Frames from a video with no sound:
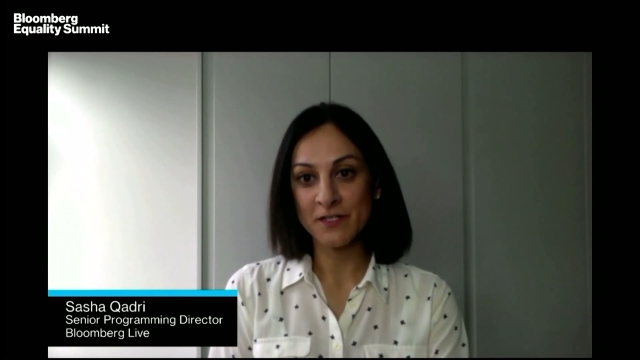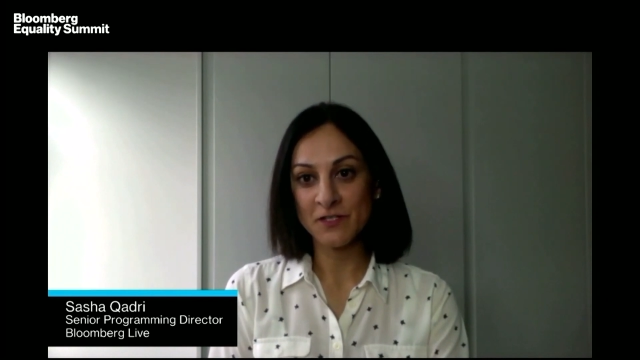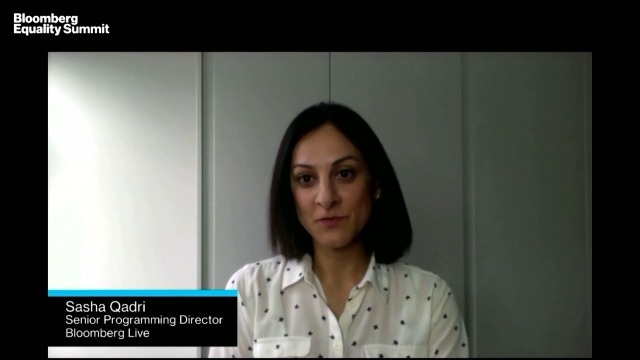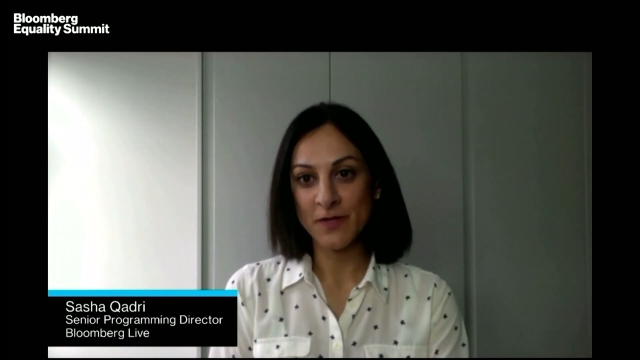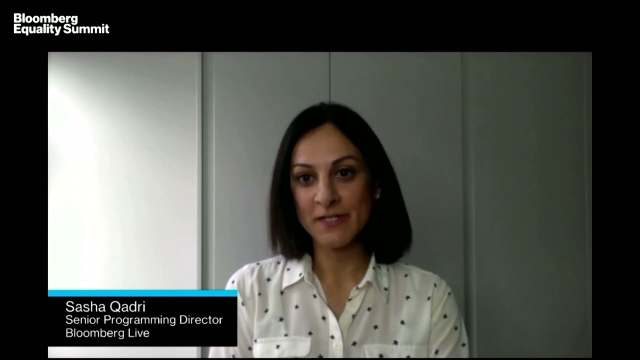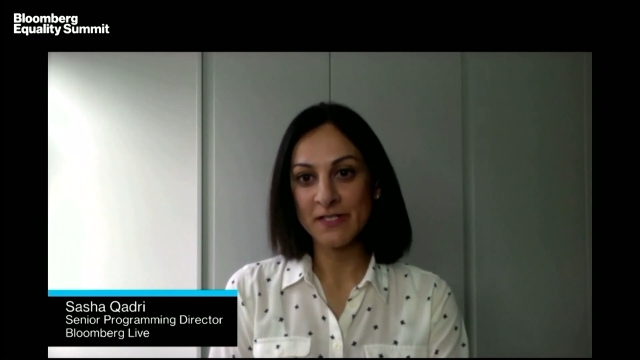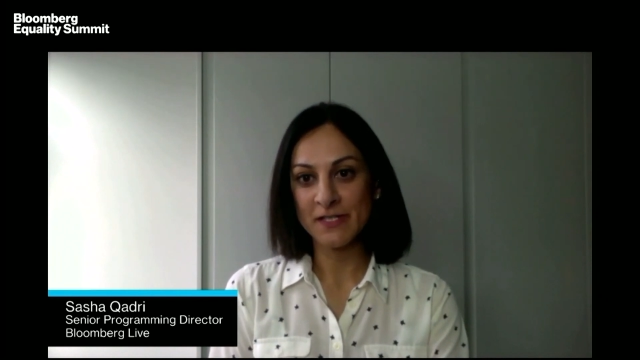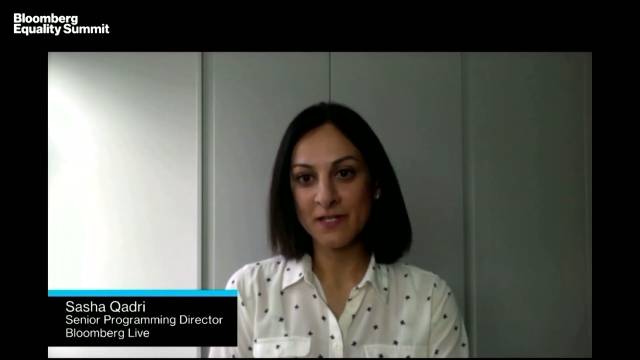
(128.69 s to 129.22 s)

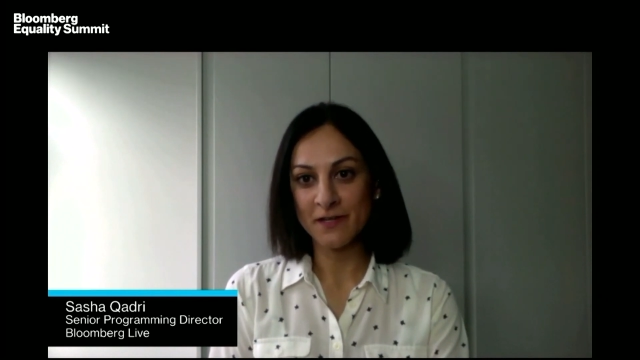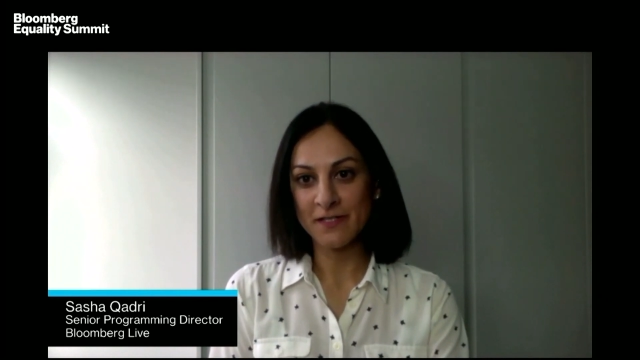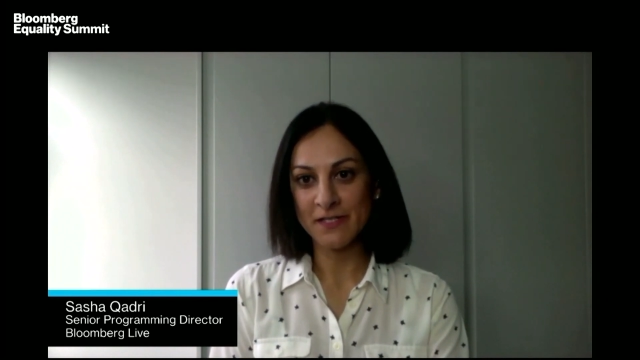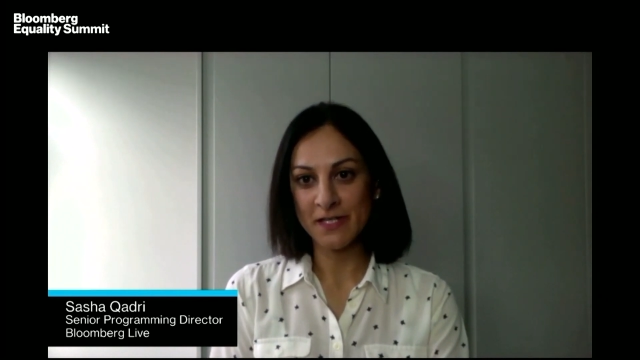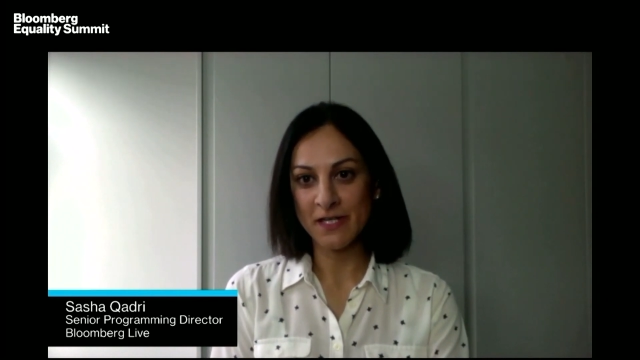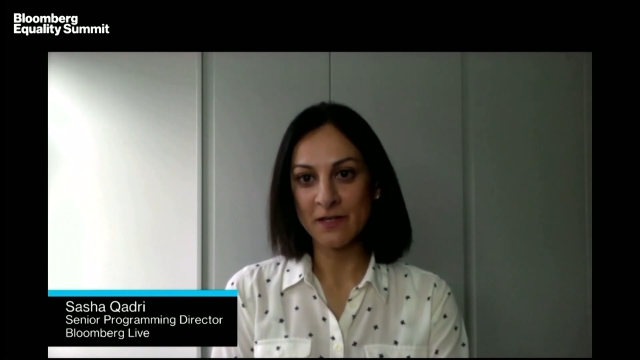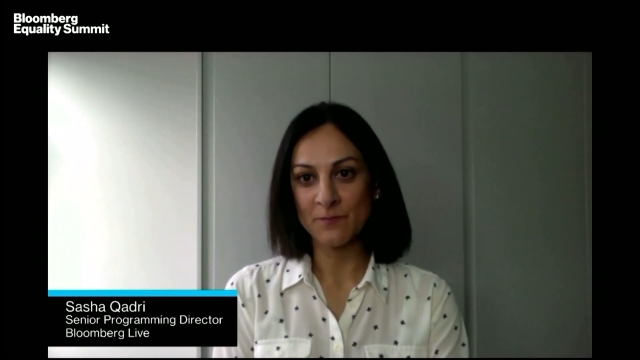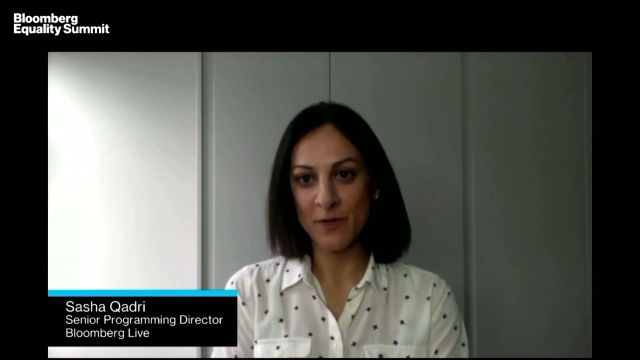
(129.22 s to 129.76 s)

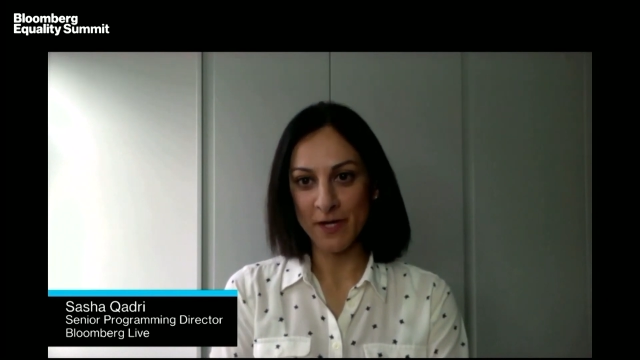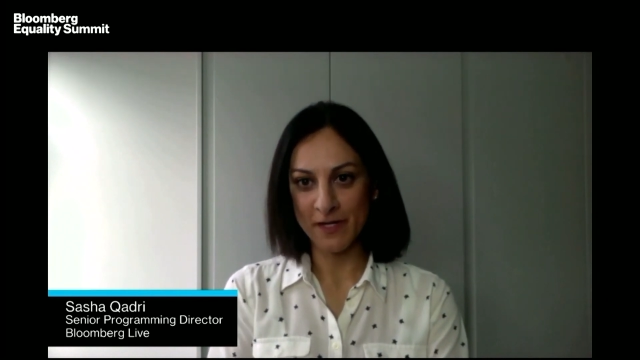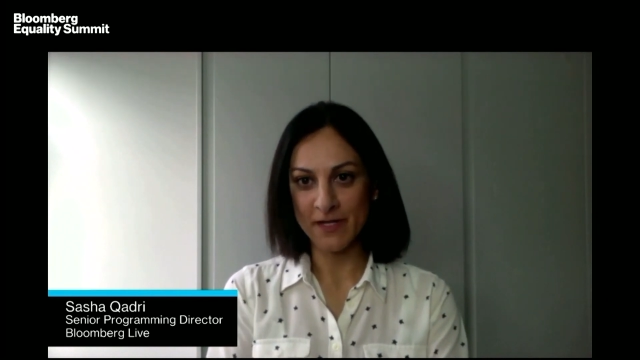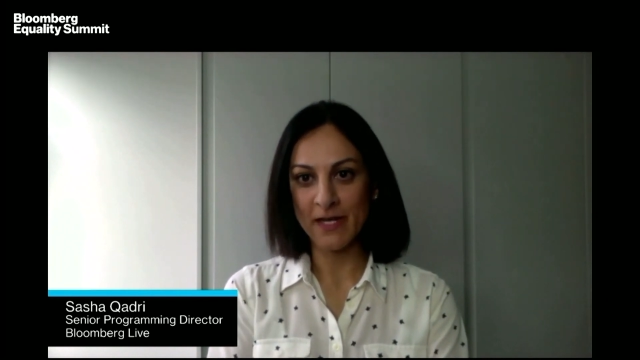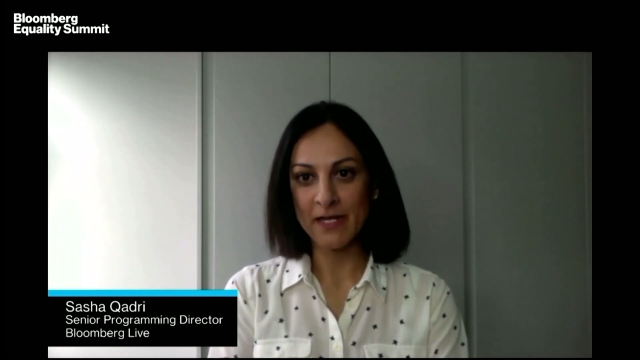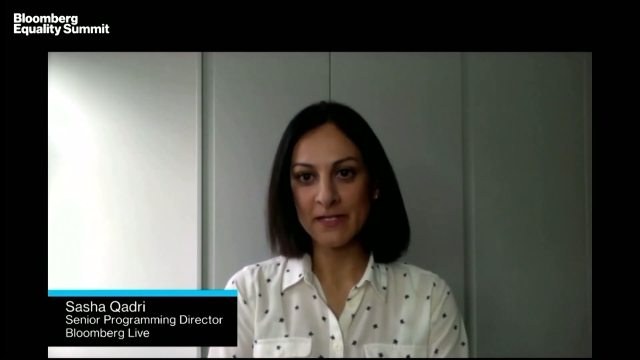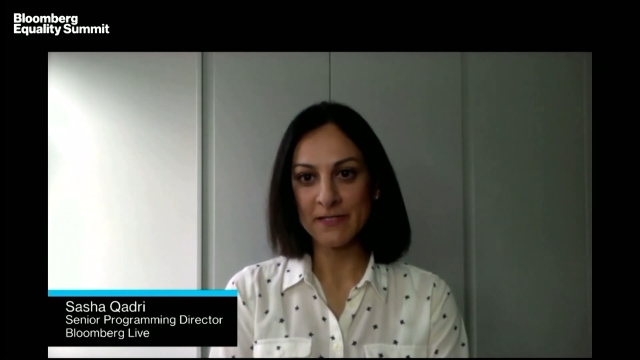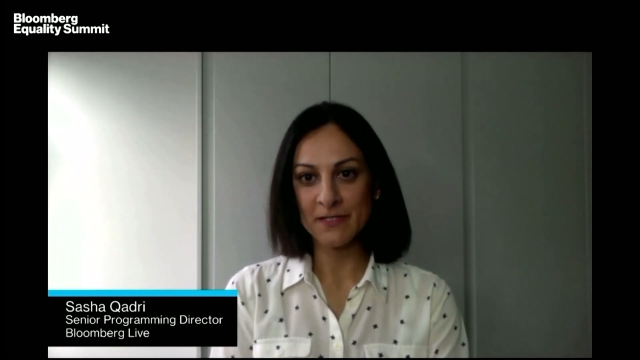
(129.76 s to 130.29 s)
2019 by
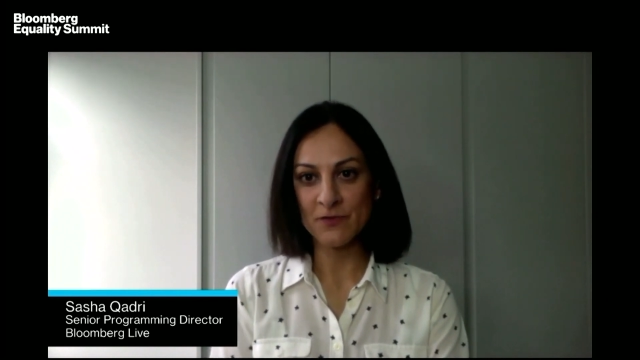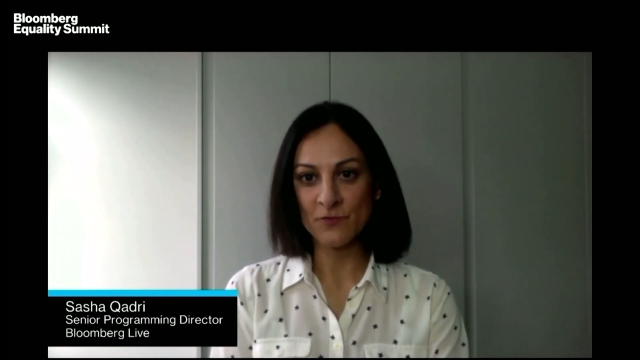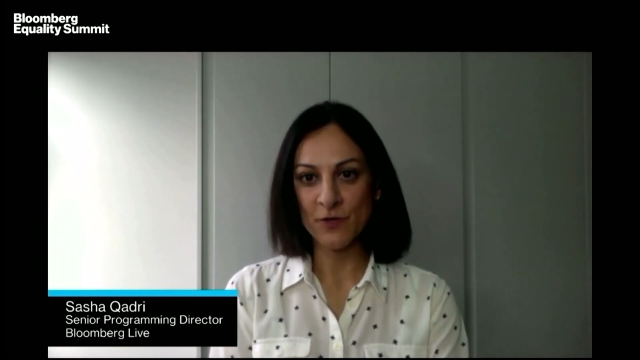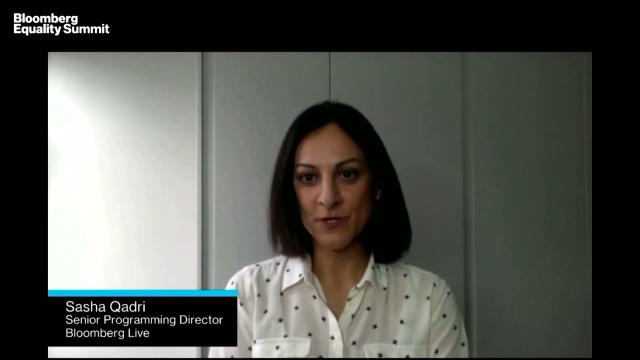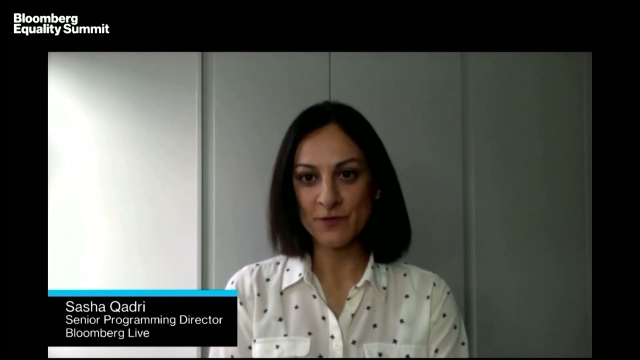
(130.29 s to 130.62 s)
Alison